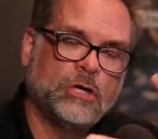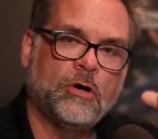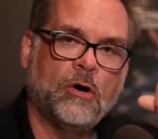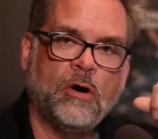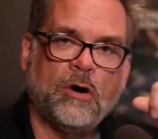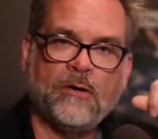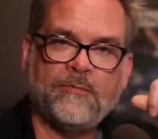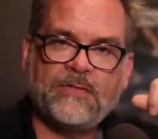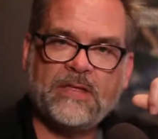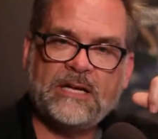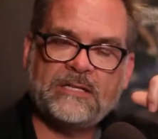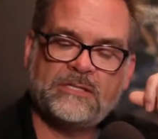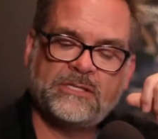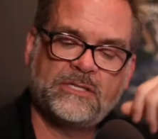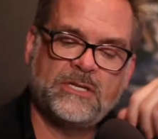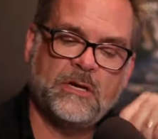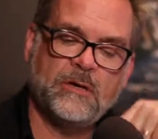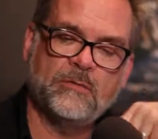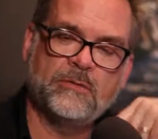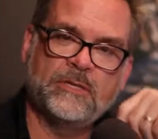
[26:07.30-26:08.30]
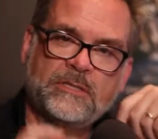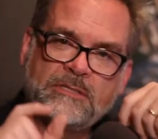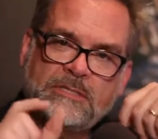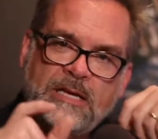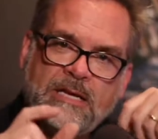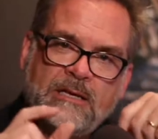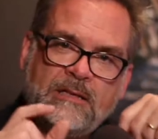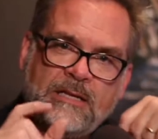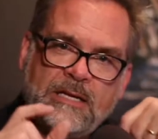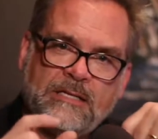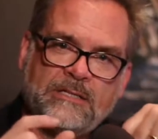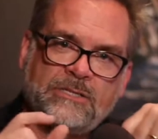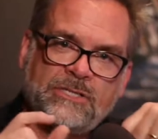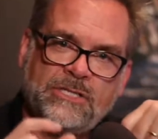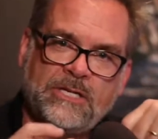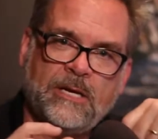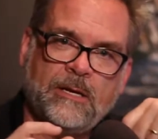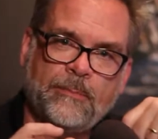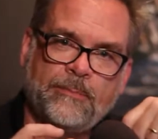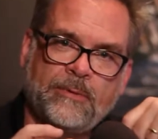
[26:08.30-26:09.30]
off that stone and taking that
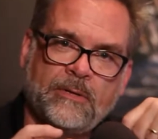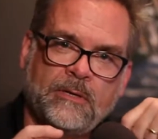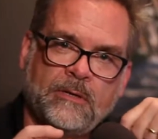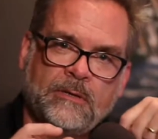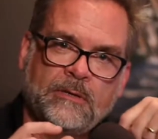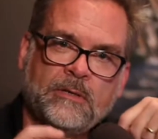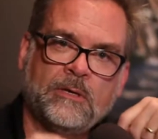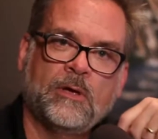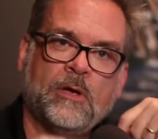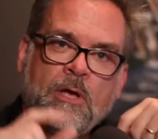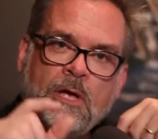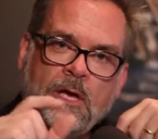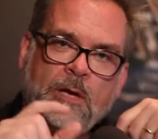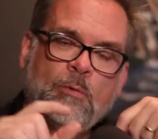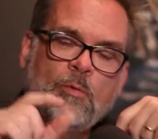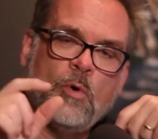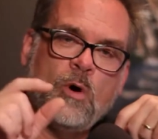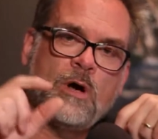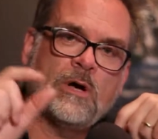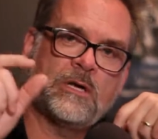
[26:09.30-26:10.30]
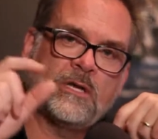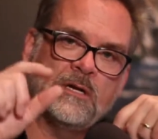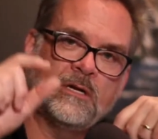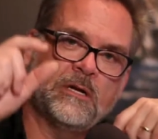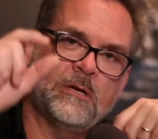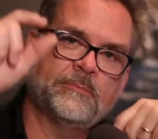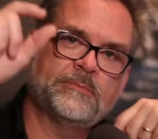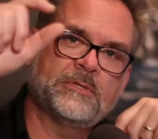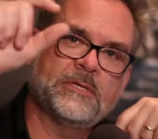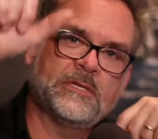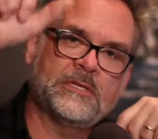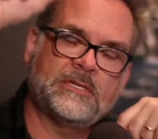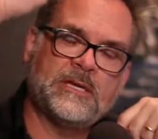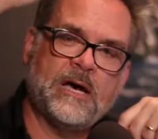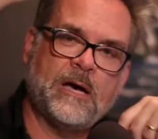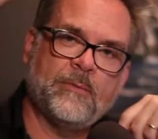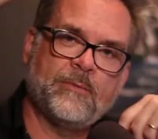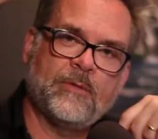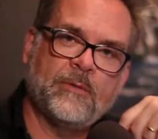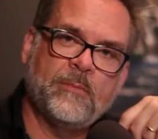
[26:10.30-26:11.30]
chip and walking it up to the
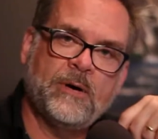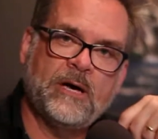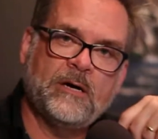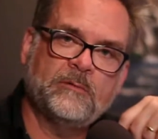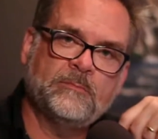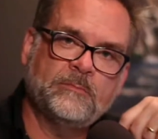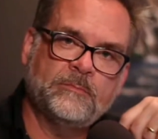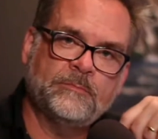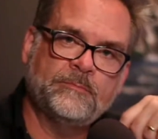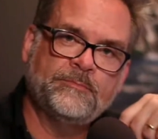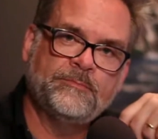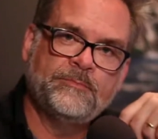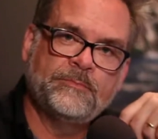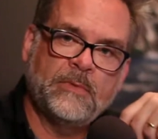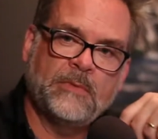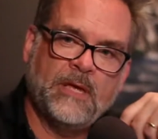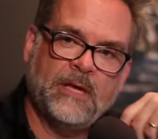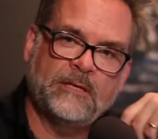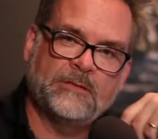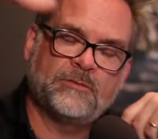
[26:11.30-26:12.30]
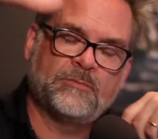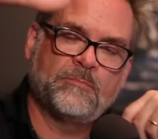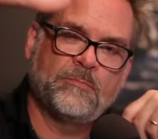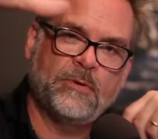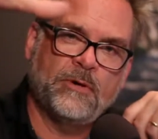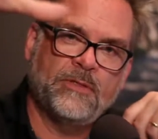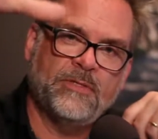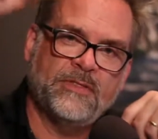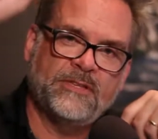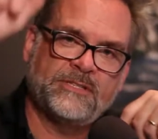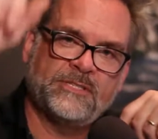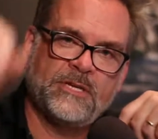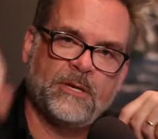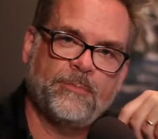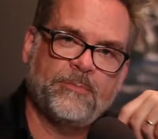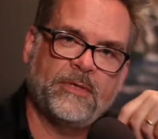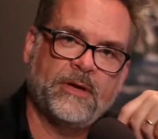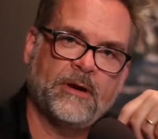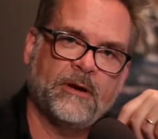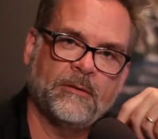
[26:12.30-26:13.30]
top of the mountain and putting the
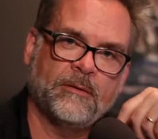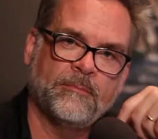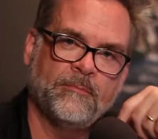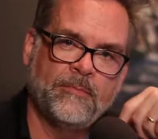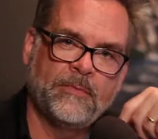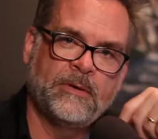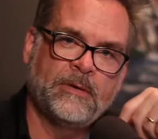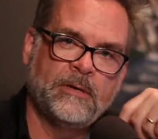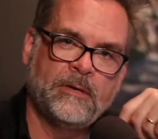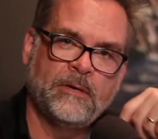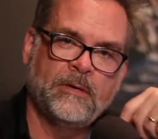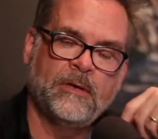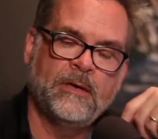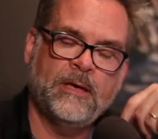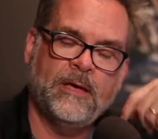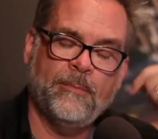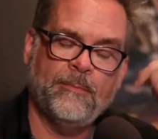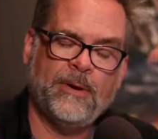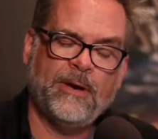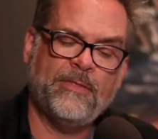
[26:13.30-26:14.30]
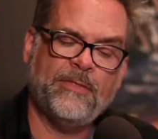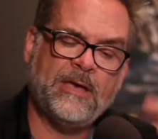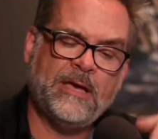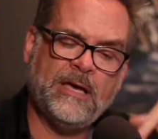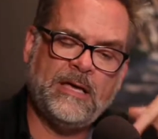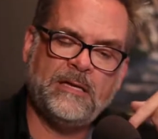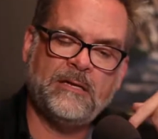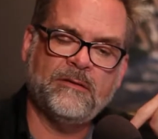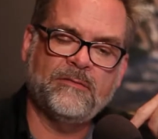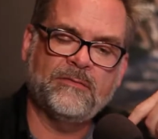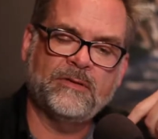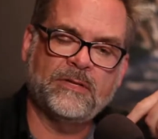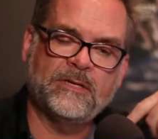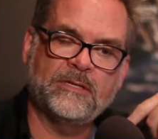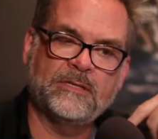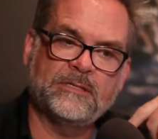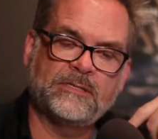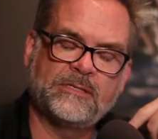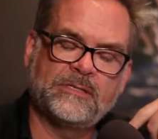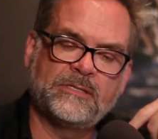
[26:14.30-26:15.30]
chip there. And by the end of
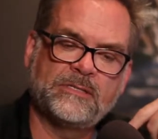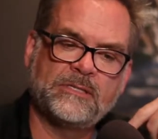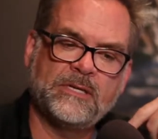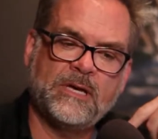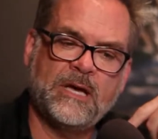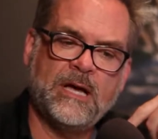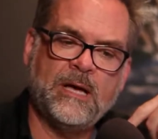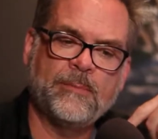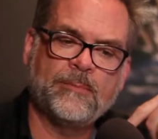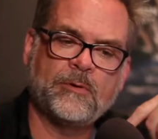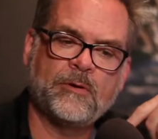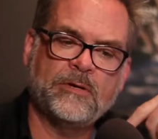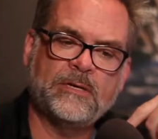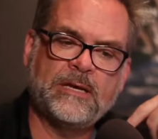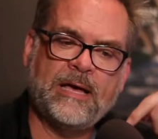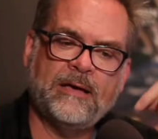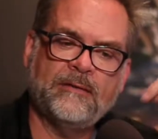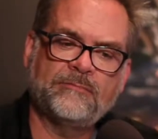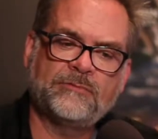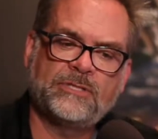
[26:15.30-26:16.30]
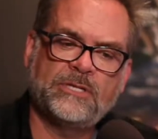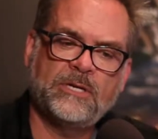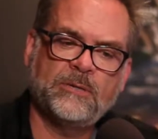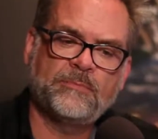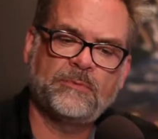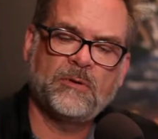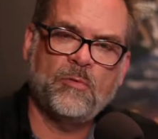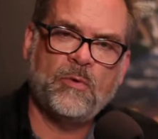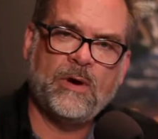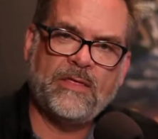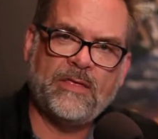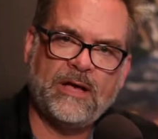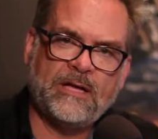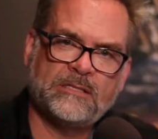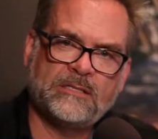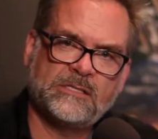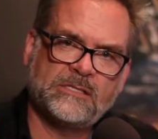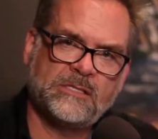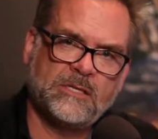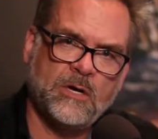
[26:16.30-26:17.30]
this, I'm going to have chipped away
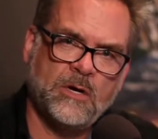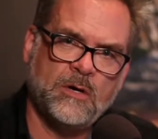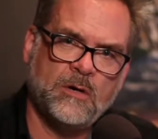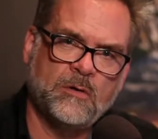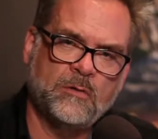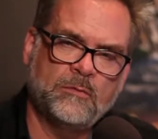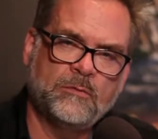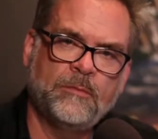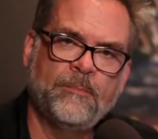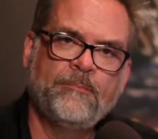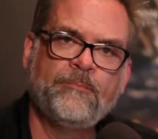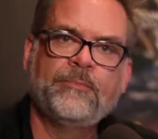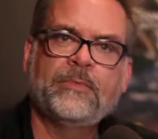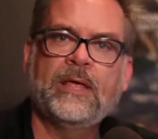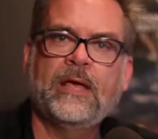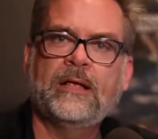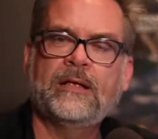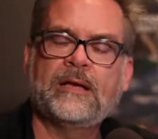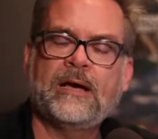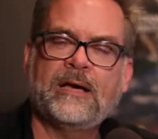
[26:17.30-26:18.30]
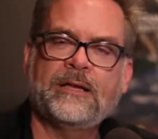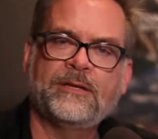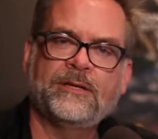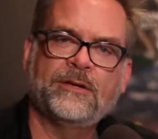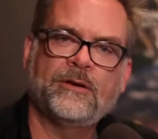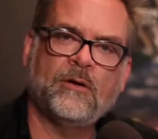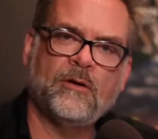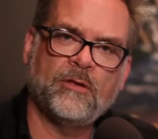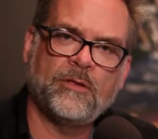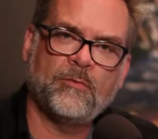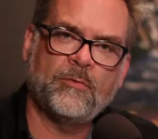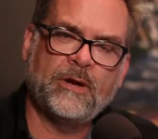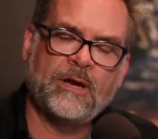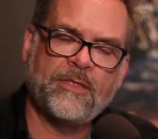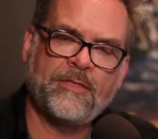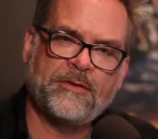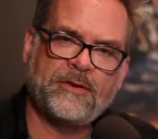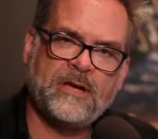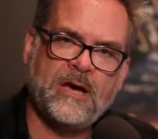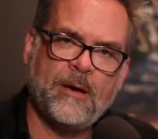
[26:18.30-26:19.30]
that stone and gotten it all the way to
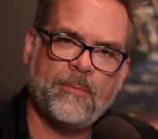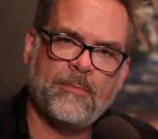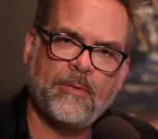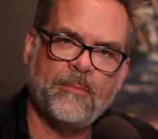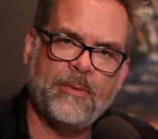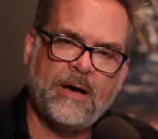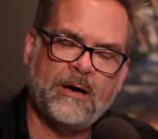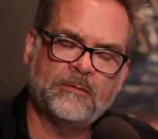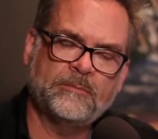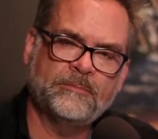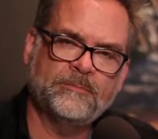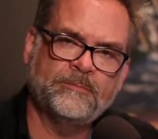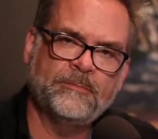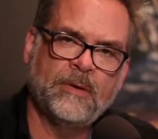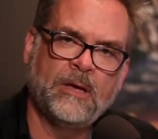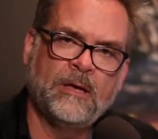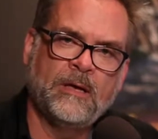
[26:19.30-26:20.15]
the top of the mountain